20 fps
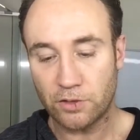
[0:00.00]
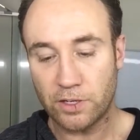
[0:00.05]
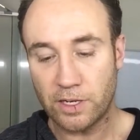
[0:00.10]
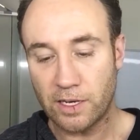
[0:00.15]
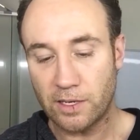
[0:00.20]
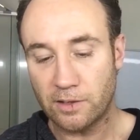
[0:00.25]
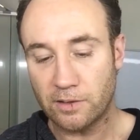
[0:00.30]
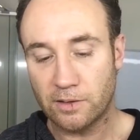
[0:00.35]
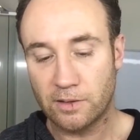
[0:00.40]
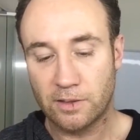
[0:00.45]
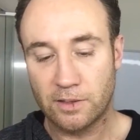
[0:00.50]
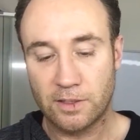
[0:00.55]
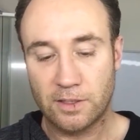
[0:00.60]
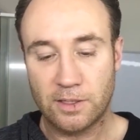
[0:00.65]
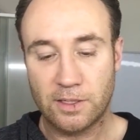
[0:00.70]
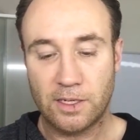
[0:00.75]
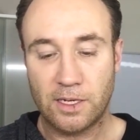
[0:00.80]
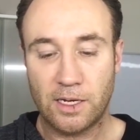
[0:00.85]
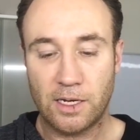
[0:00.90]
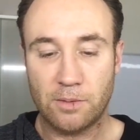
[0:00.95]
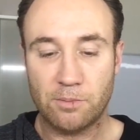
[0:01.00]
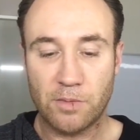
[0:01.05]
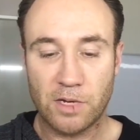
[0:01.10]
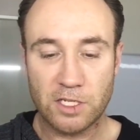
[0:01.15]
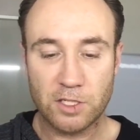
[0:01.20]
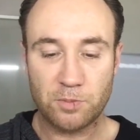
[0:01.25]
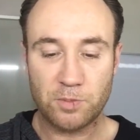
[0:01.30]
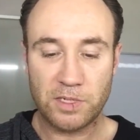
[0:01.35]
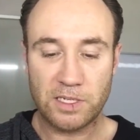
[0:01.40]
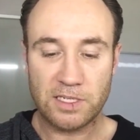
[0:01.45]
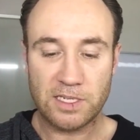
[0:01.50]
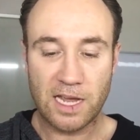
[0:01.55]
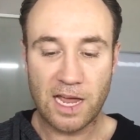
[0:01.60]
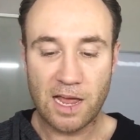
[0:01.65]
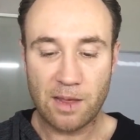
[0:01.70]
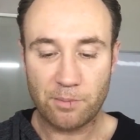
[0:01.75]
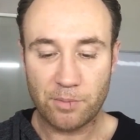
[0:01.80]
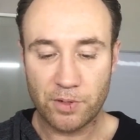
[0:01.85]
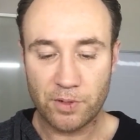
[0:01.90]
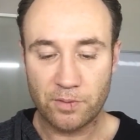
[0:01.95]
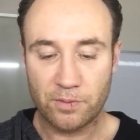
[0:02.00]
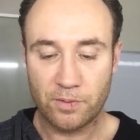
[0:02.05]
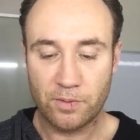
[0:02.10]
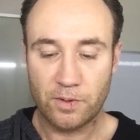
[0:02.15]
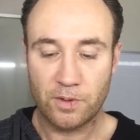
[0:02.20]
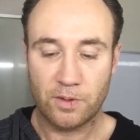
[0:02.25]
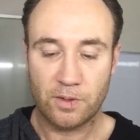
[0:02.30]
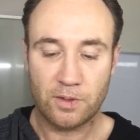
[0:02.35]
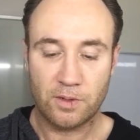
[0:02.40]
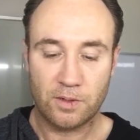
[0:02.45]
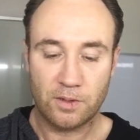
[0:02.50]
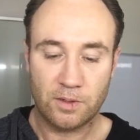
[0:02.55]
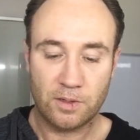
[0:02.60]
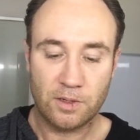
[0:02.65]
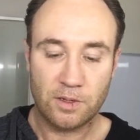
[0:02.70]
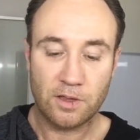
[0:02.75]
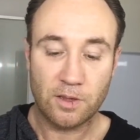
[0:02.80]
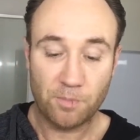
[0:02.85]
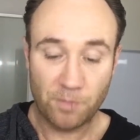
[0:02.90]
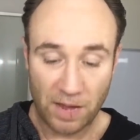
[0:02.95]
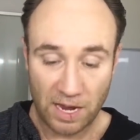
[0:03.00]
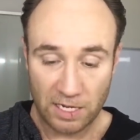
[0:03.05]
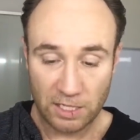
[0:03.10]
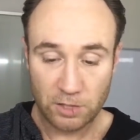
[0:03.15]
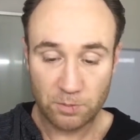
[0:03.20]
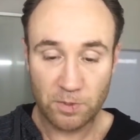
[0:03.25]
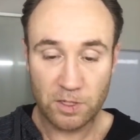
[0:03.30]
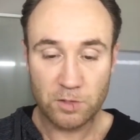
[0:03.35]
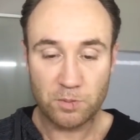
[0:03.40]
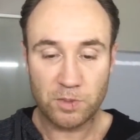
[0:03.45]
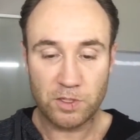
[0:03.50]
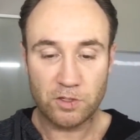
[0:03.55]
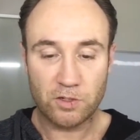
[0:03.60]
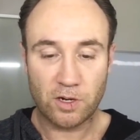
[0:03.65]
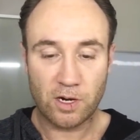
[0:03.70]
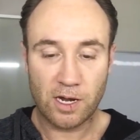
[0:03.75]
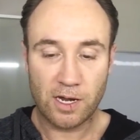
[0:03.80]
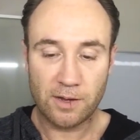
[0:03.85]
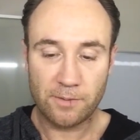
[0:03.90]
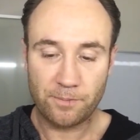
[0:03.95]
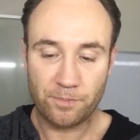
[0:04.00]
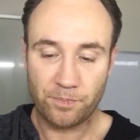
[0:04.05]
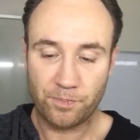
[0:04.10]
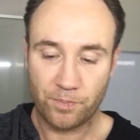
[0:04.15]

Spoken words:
to your head. It must be damp. The base must be dry,